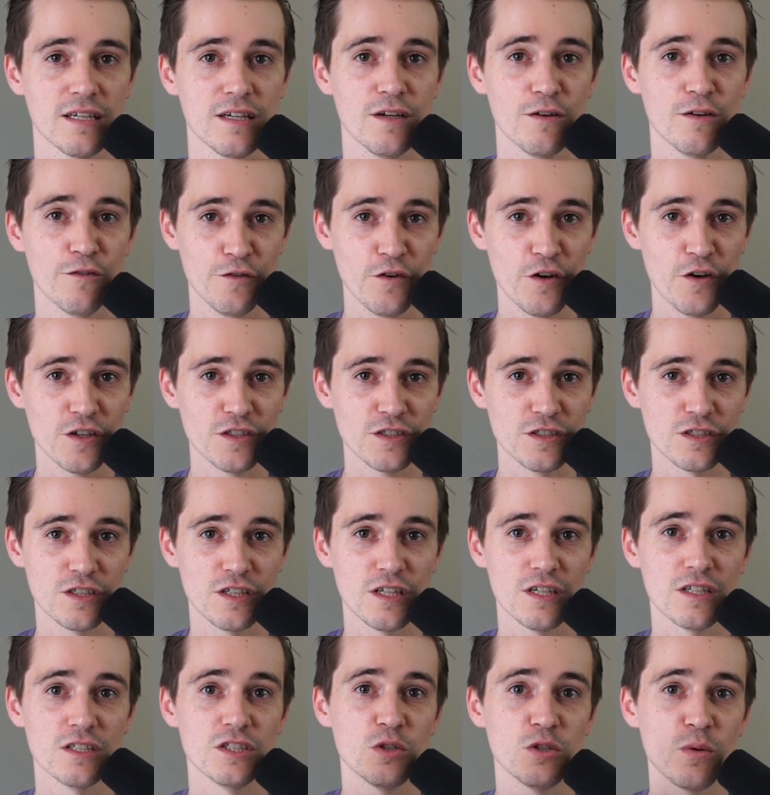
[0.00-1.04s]
First,
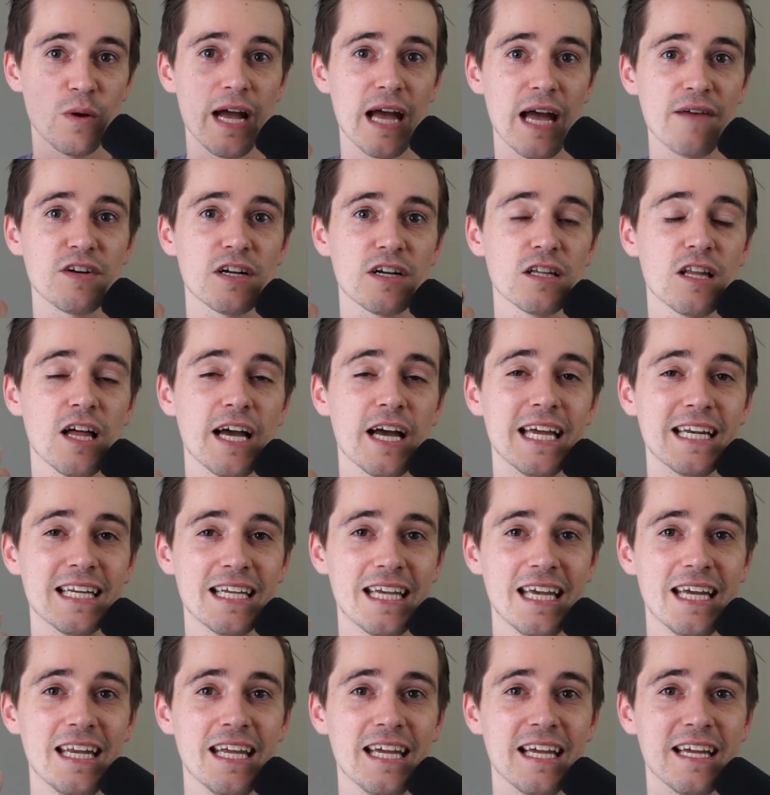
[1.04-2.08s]
do I have a client
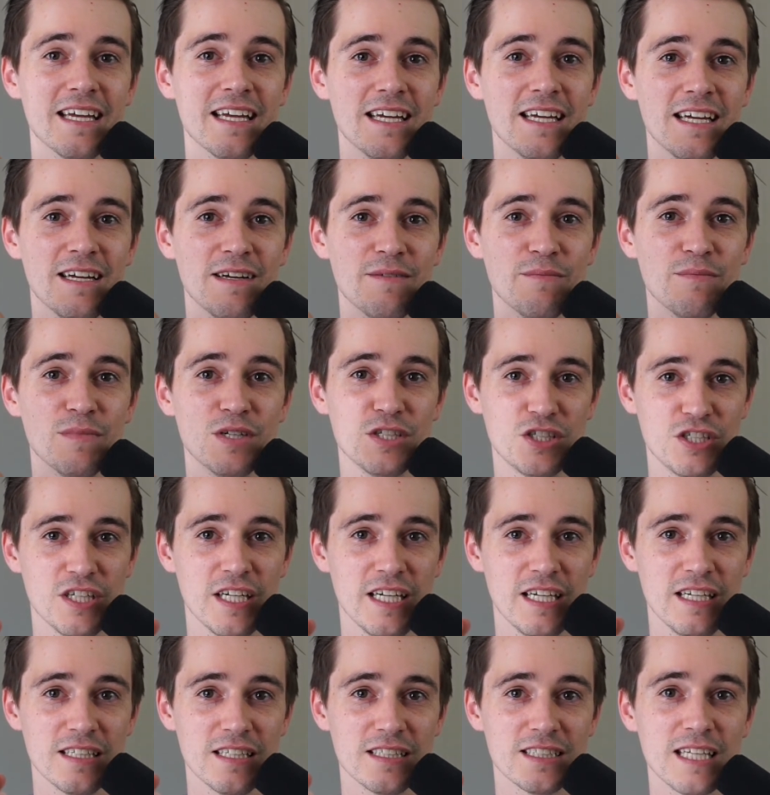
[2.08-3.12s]
getting
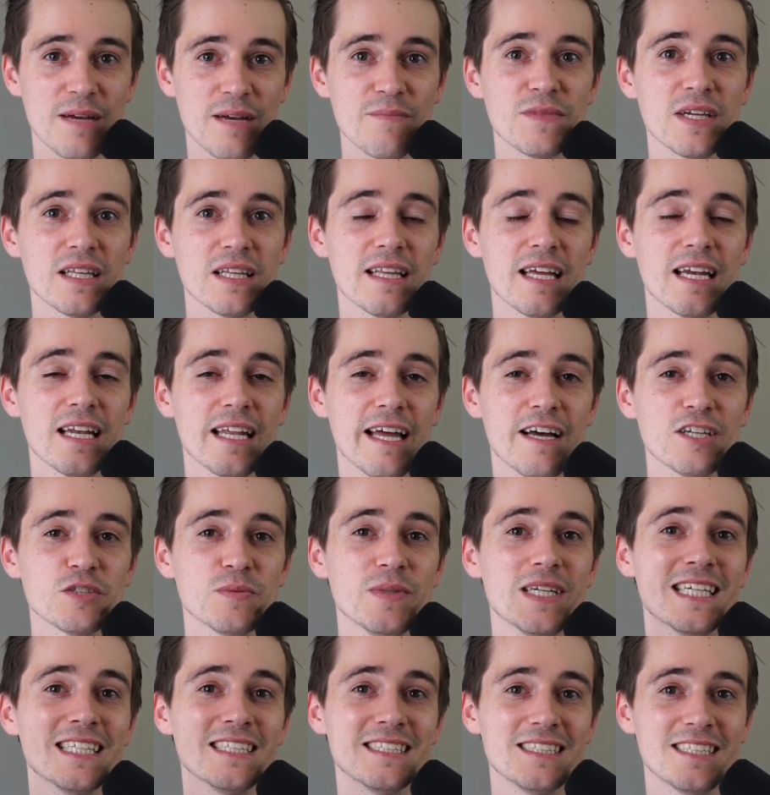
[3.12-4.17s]
machine, something that allows me
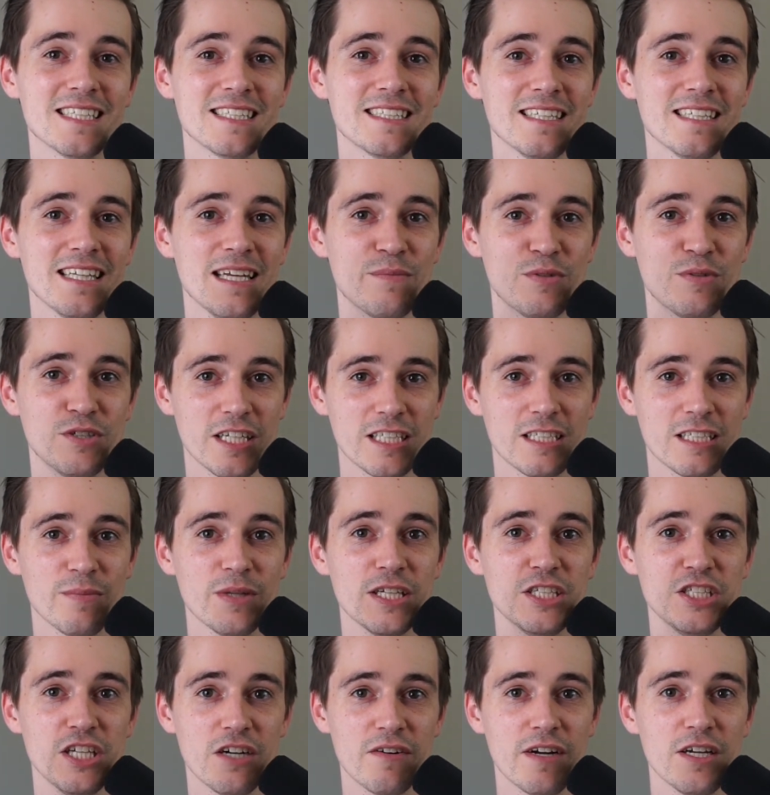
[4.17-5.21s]
to consistently and
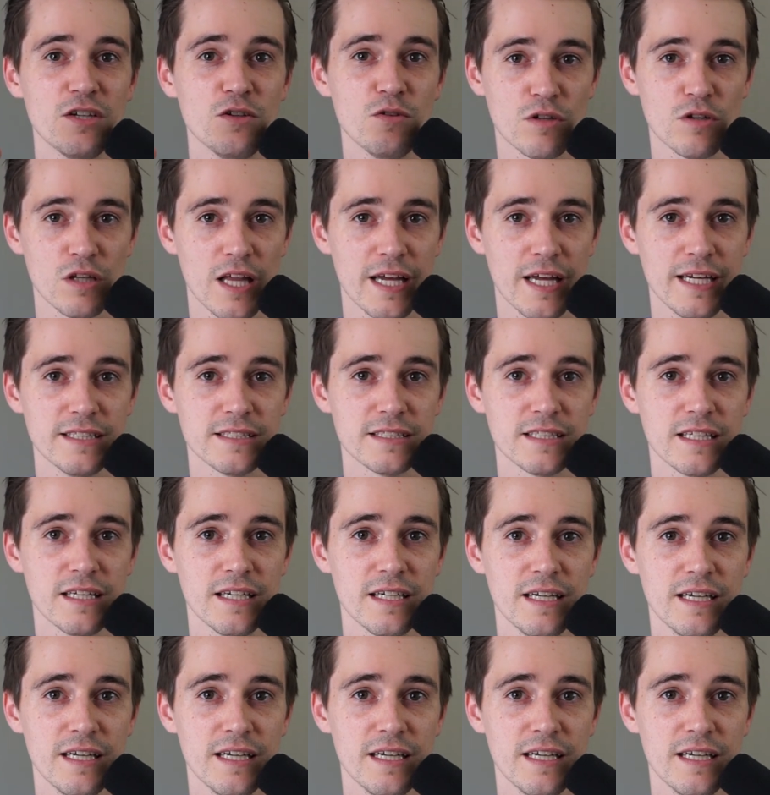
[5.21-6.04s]
predictably generate new clients?